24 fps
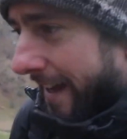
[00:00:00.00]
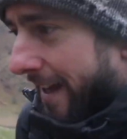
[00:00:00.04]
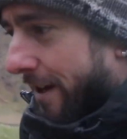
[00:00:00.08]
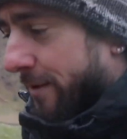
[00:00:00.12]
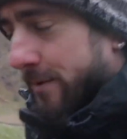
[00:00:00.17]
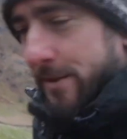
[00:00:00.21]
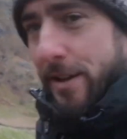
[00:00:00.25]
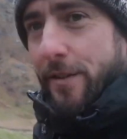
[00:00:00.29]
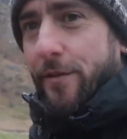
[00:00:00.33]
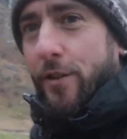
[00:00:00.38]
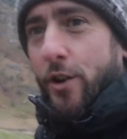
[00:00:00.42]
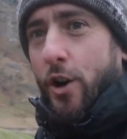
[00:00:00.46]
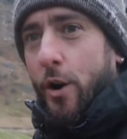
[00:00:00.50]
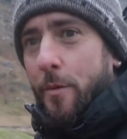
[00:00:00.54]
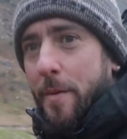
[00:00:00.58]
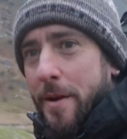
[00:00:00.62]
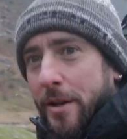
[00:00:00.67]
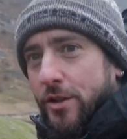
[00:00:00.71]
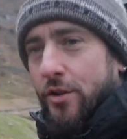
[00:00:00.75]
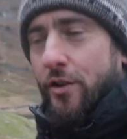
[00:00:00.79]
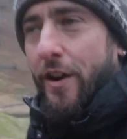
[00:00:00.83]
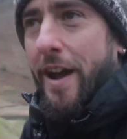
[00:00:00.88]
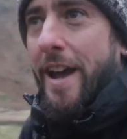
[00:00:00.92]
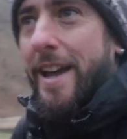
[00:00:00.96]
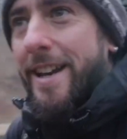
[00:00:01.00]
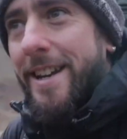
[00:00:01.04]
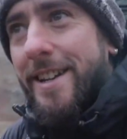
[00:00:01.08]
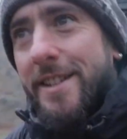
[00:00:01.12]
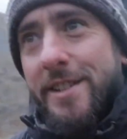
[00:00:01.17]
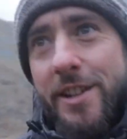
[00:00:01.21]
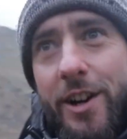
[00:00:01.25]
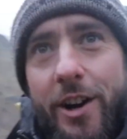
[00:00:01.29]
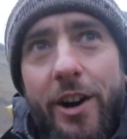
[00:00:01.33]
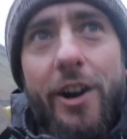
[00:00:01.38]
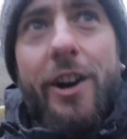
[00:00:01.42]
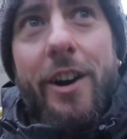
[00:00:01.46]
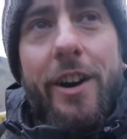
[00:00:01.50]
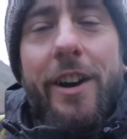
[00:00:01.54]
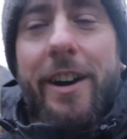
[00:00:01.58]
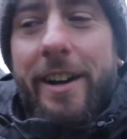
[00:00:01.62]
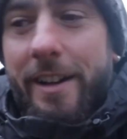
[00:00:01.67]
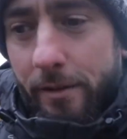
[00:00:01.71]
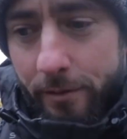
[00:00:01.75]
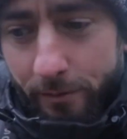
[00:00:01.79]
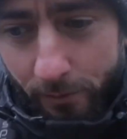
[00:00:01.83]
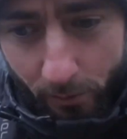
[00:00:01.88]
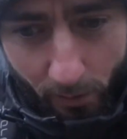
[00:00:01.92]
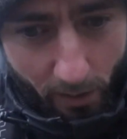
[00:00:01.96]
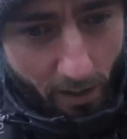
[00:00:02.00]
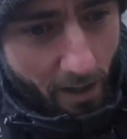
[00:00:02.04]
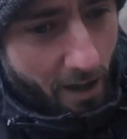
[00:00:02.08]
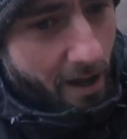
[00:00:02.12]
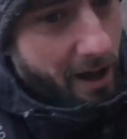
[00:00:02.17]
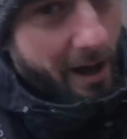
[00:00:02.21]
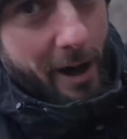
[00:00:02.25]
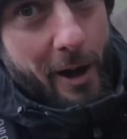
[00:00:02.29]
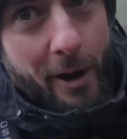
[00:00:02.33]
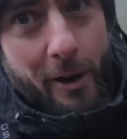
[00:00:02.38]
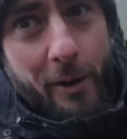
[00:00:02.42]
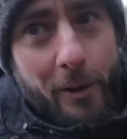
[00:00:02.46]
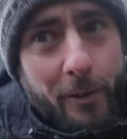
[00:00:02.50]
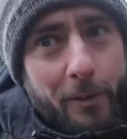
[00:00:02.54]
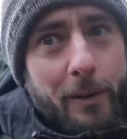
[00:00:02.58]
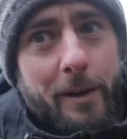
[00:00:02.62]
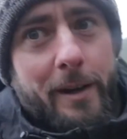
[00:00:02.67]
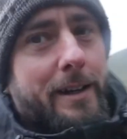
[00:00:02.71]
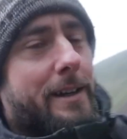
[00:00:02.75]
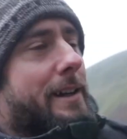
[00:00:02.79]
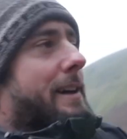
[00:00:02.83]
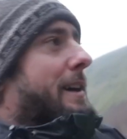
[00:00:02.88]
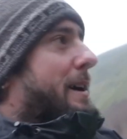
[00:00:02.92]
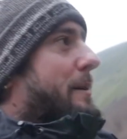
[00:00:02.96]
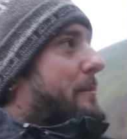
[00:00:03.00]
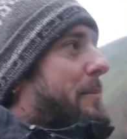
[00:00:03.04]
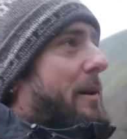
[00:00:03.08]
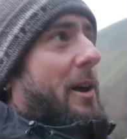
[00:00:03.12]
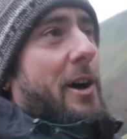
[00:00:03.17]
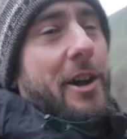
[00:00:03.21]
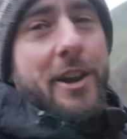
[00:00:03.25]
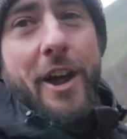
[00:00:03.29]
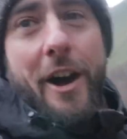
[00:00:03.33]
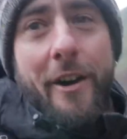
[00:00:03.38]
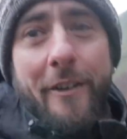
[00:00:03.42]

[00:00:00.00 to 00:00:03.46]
it was either coming trainers or whoa, blown